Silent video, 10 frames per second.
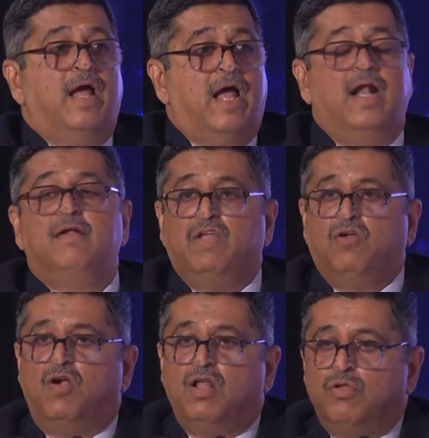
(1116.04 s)
And we
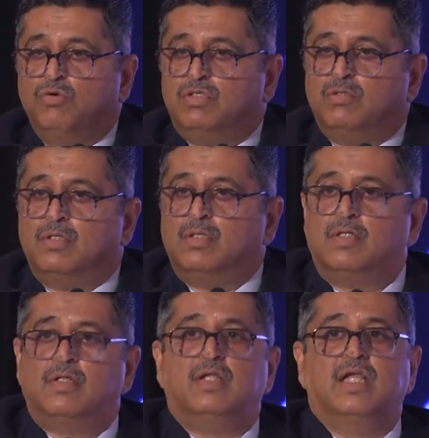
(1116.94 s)
got a huge
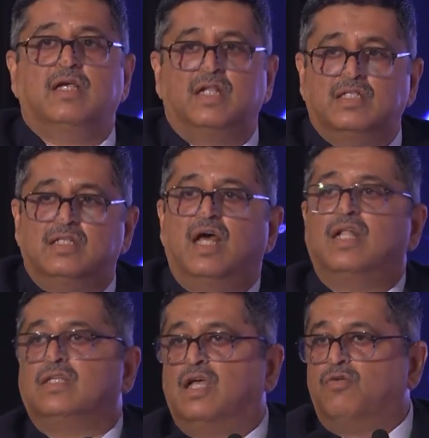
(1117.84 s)
increase in
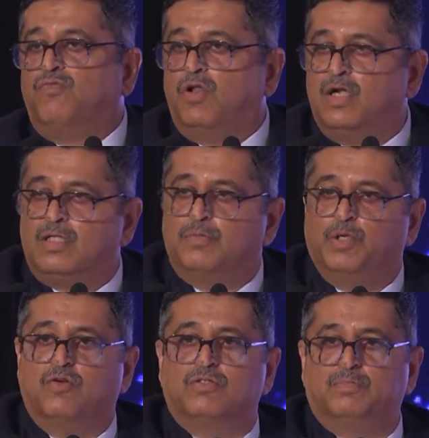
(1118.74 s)
our share of wallet
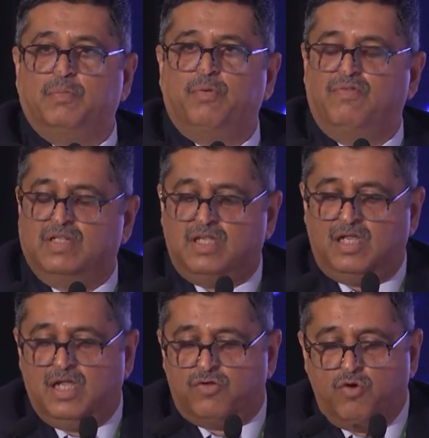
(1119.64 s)
because people were
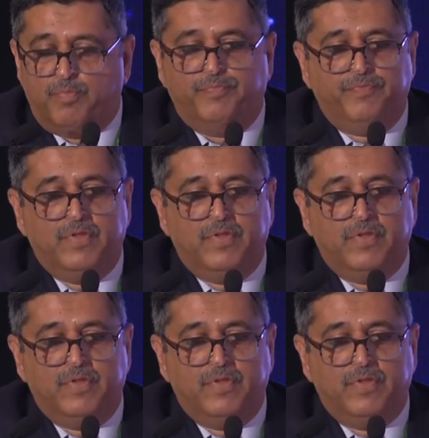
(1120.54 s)
sitting at home.